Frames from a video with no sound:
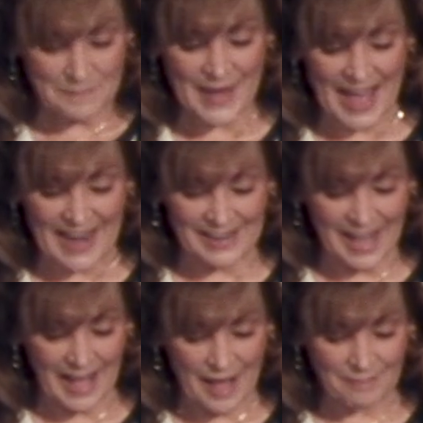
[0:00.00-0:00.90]
but
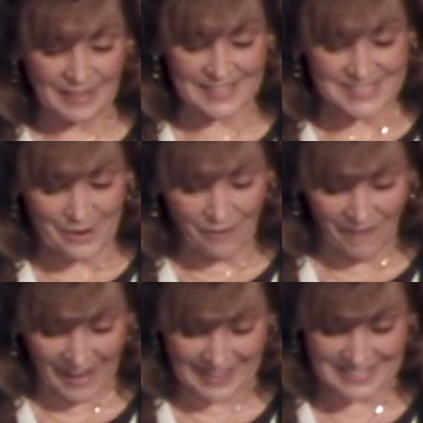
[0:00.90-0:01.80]
um, let's go
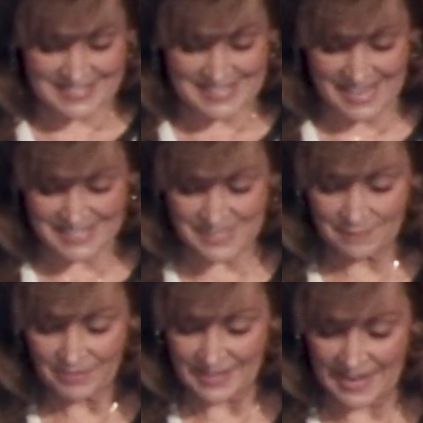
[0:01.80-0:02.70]
on. It says,
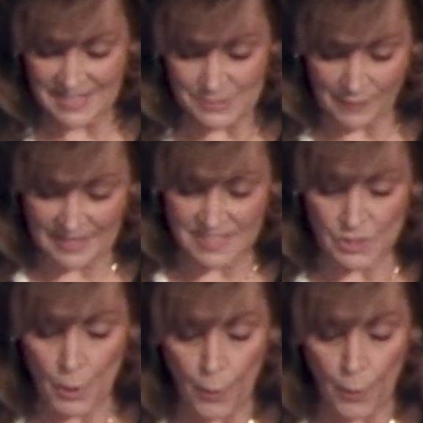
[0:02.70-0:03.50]
the next one is,